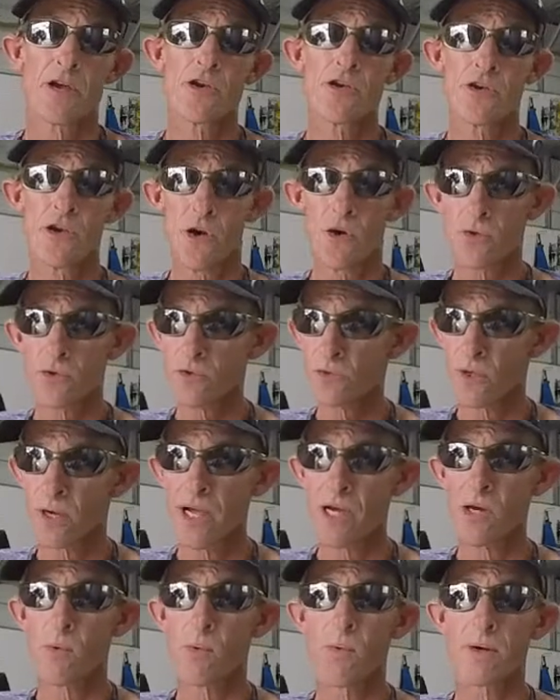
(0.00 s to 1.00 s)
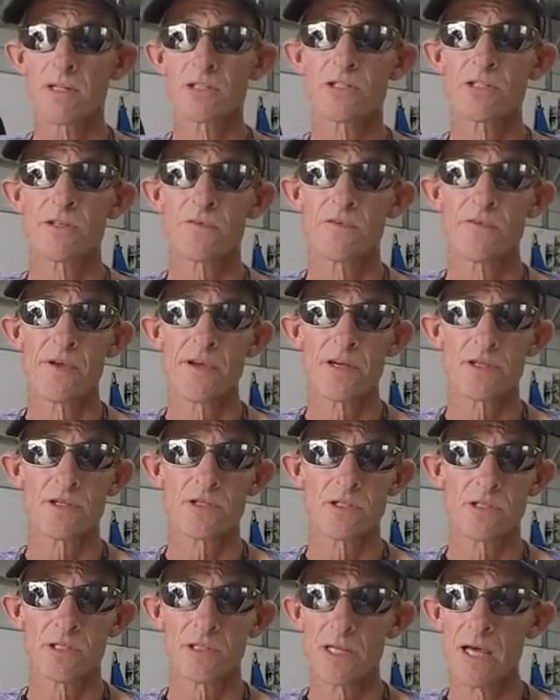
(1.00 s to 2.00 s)
Don't try to winch the fish.
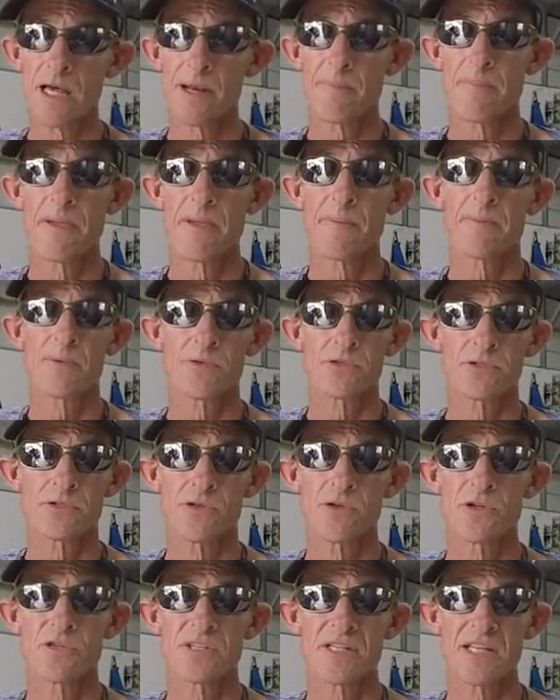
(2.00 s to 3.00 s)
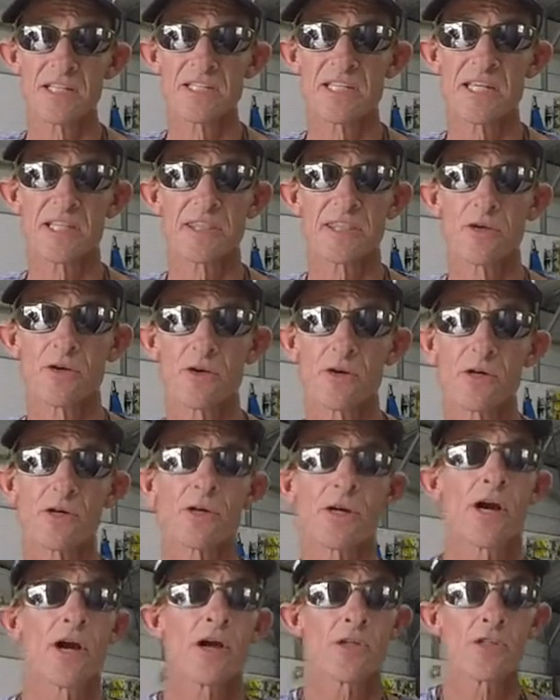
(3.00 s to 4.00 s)
There's a lot of people, as soon as they set the hook,
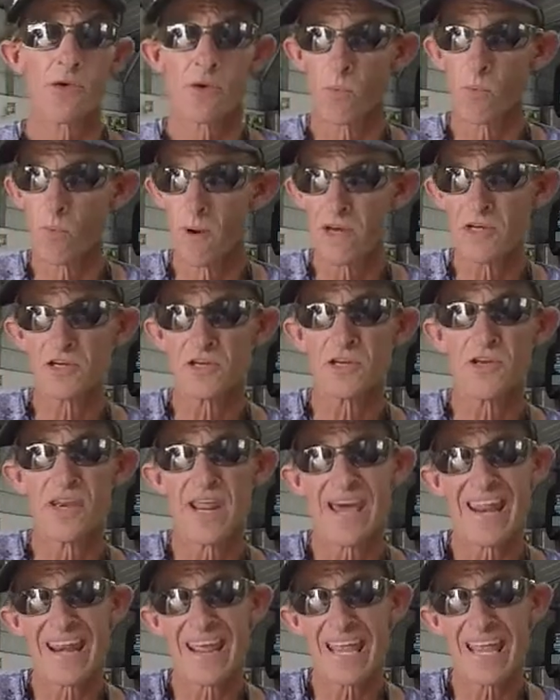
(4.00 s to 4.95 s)
they're winching that